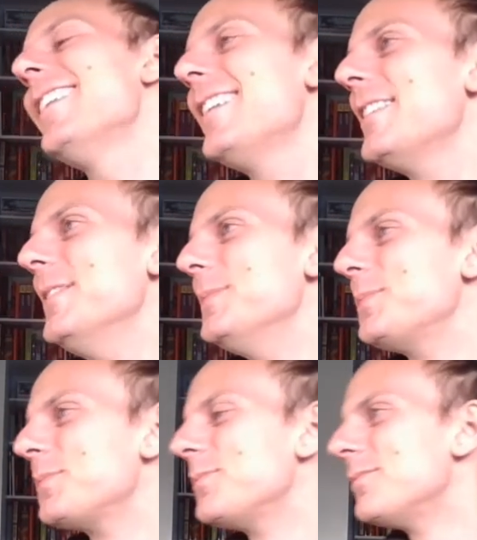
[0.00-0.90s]

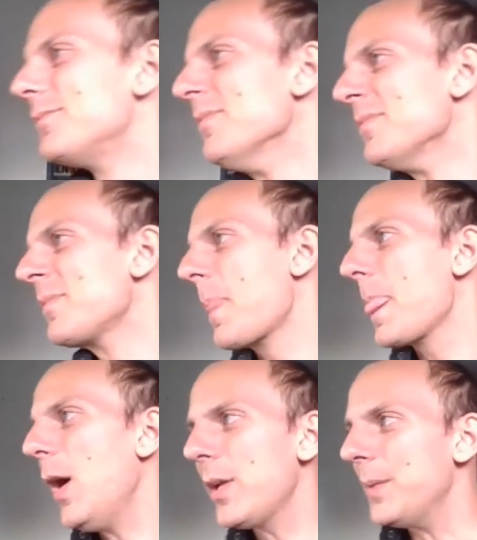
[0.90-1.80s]
um,
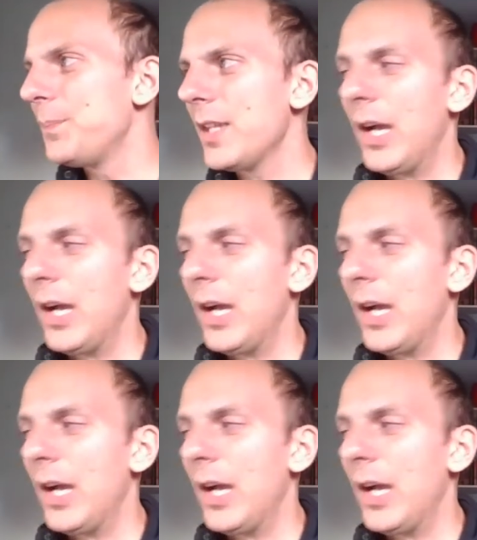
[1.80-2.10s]
okay,